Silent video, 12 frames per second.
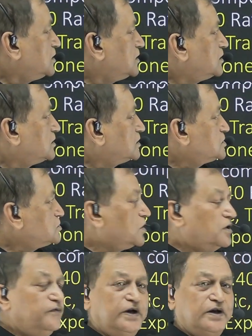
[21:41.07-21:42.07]

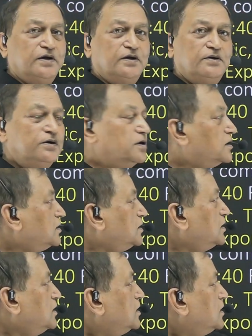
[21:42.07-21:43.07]
resolving
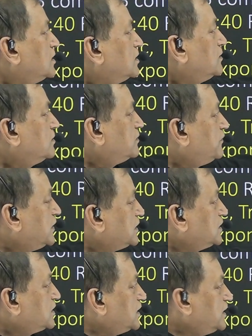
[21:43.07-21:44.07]
or
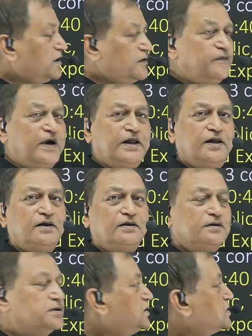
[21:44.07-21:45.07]
further clarifying
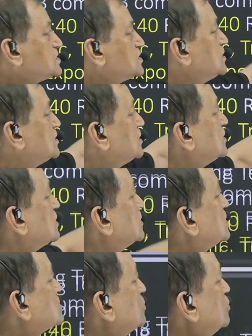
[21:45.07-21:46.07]
this, the
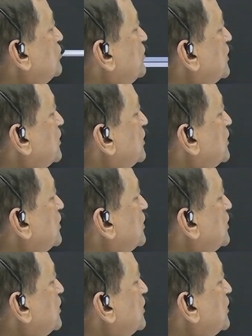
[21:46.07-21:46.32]
slope of